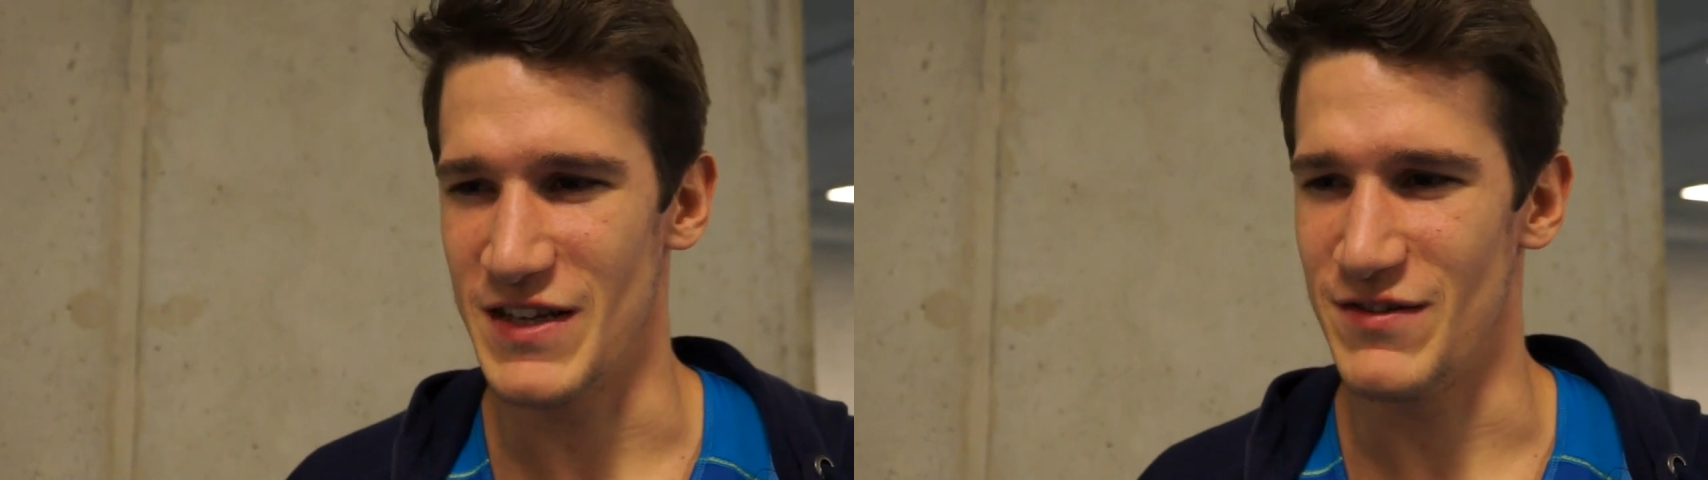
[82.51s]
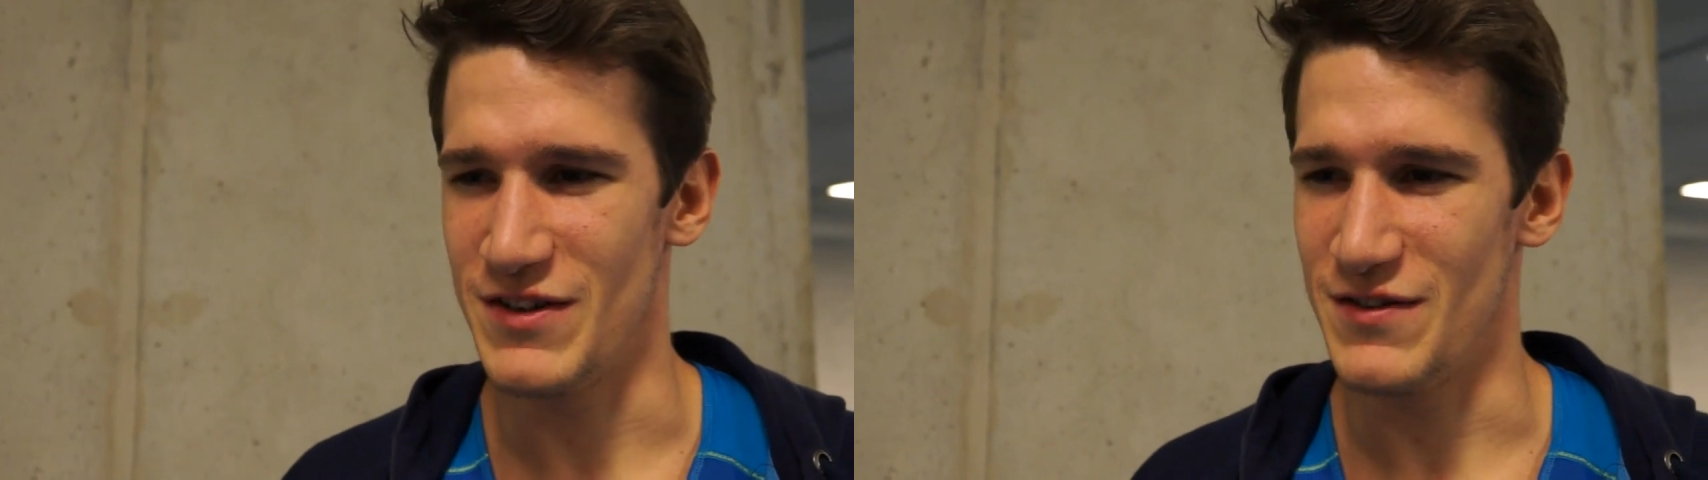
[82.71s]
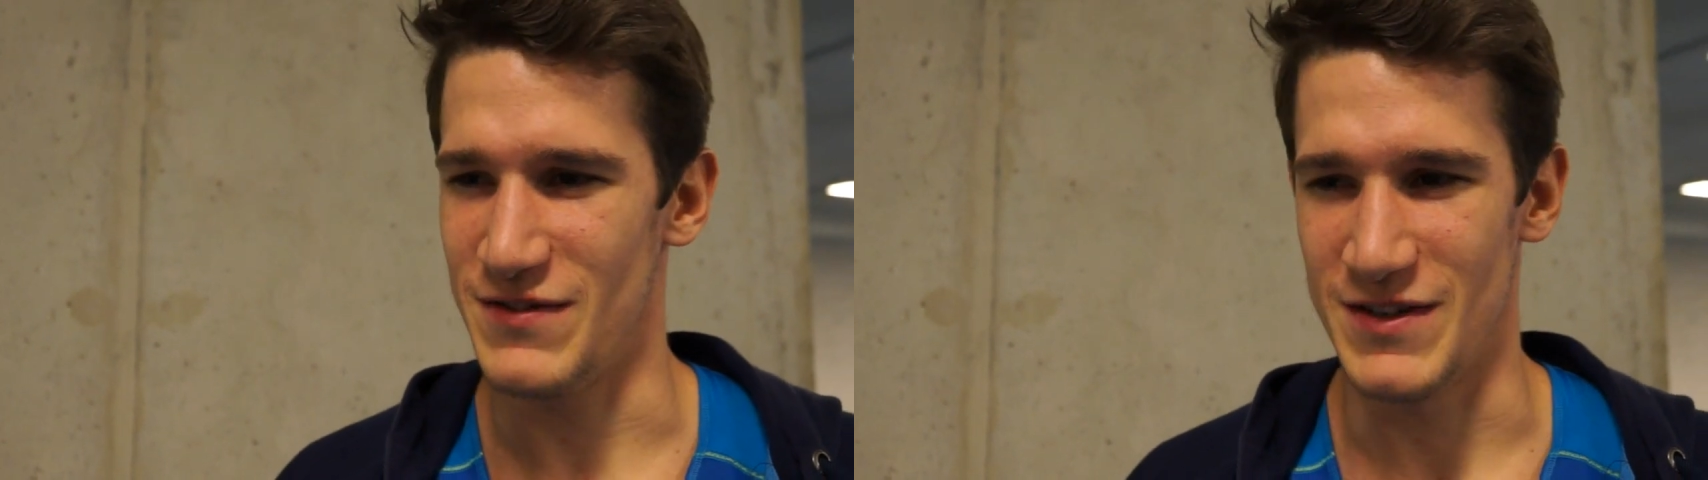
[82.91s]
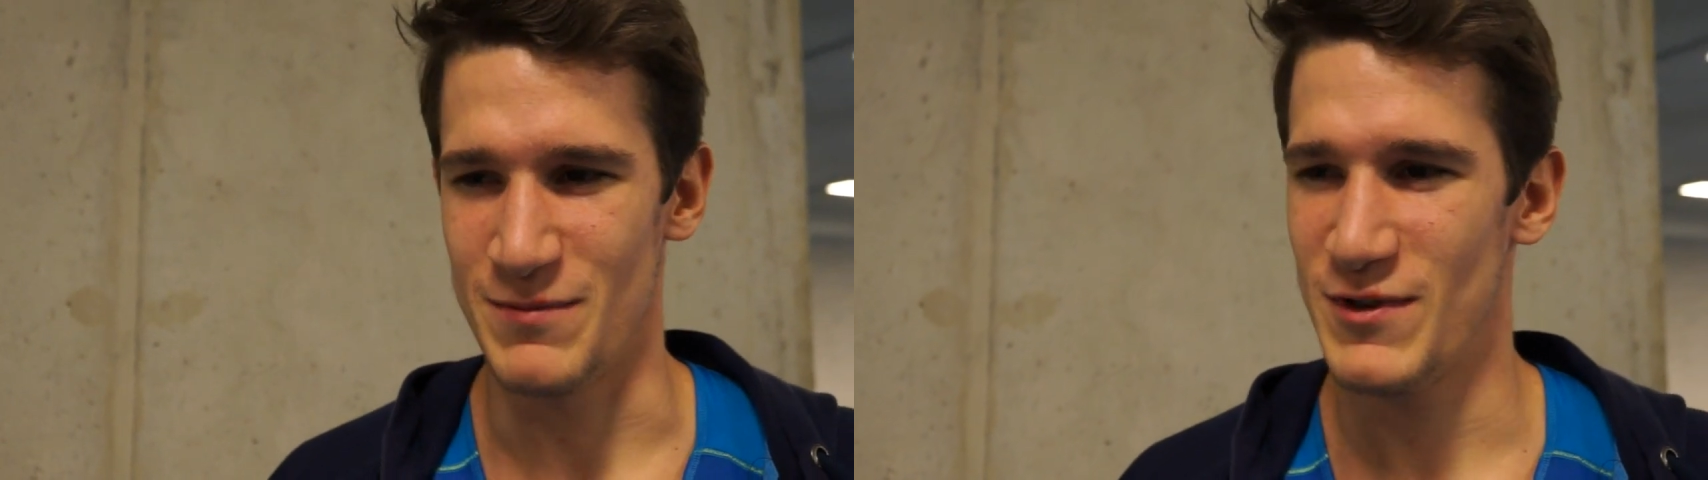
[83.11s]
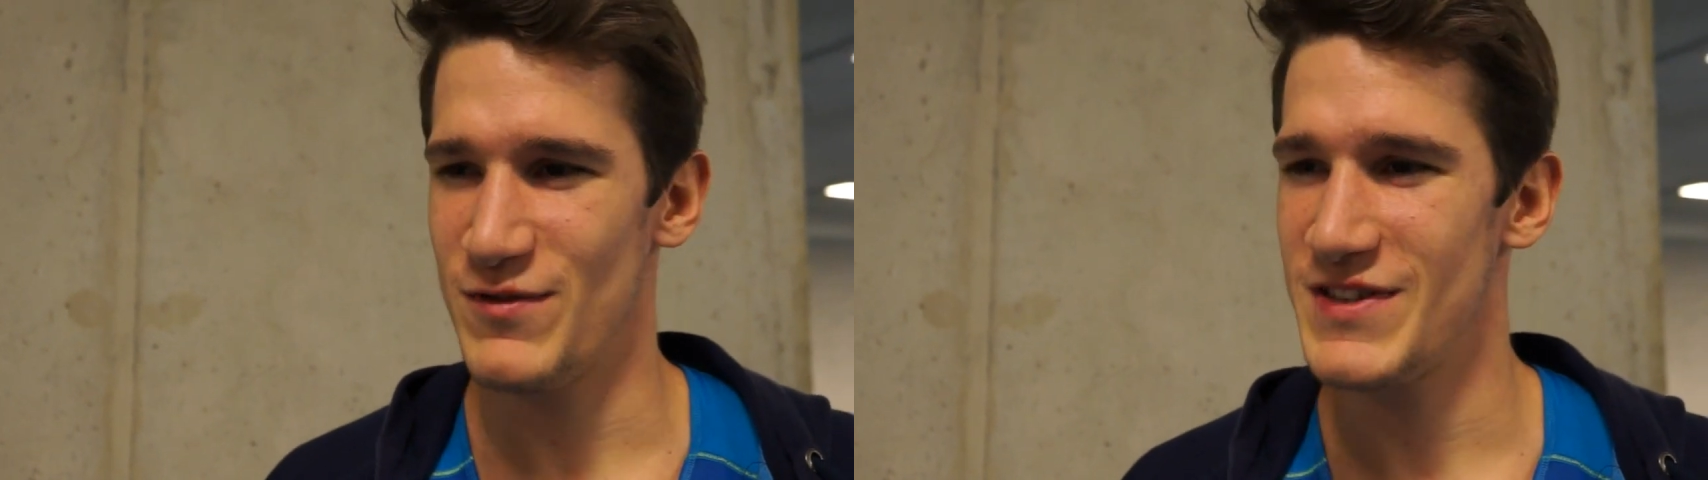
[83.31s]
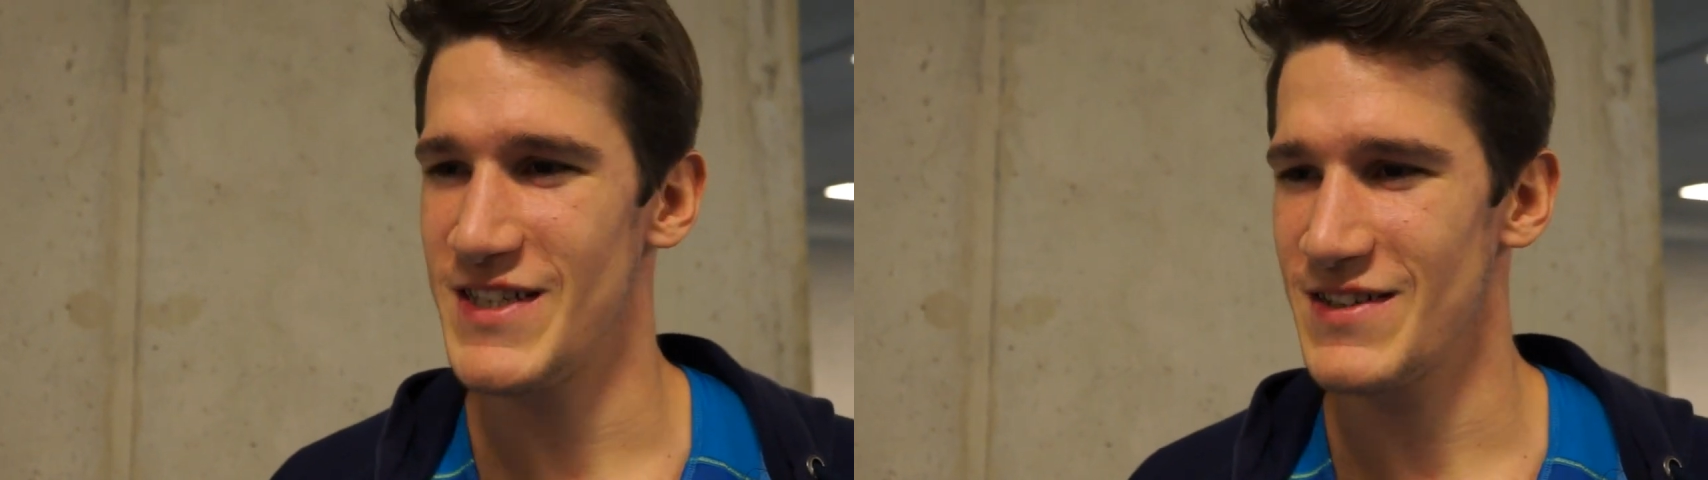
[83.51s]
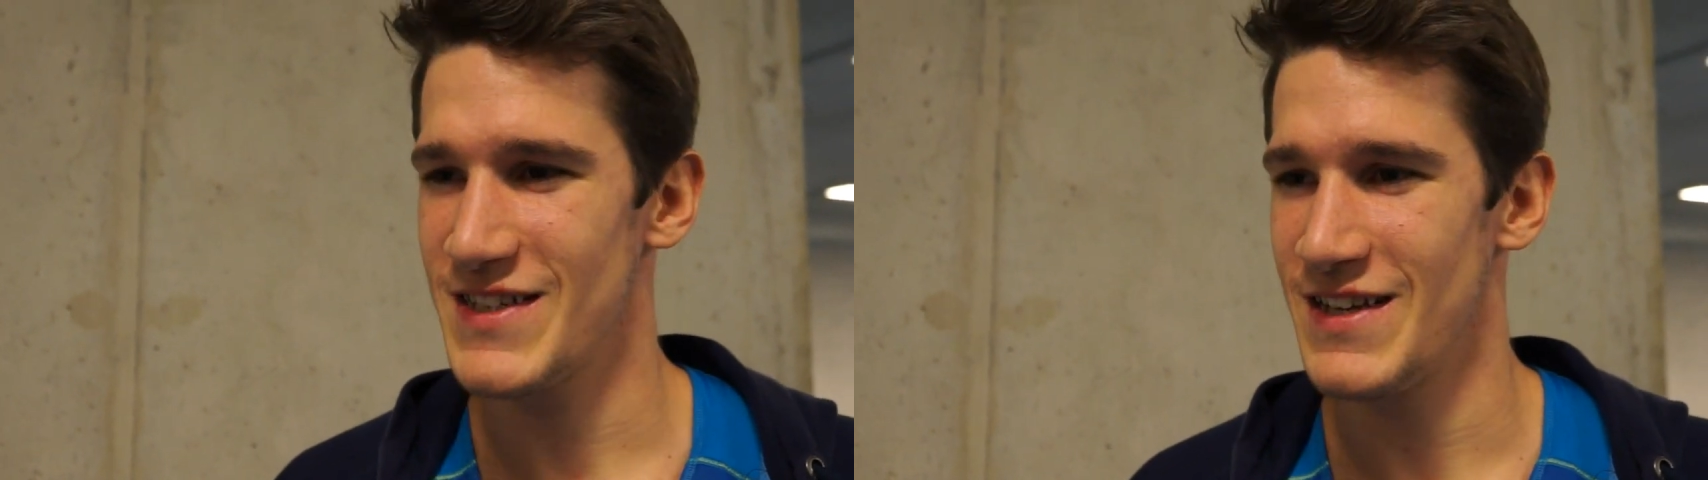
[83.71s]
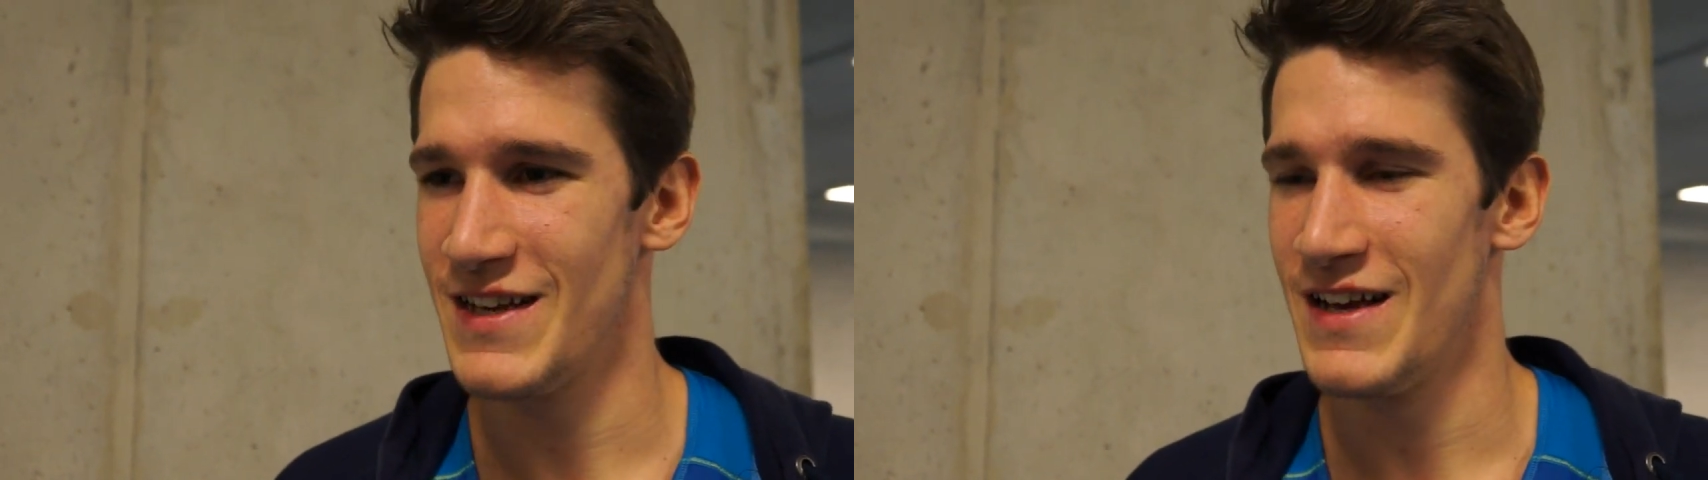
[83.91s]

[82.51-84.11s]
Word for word: and even of the previous years.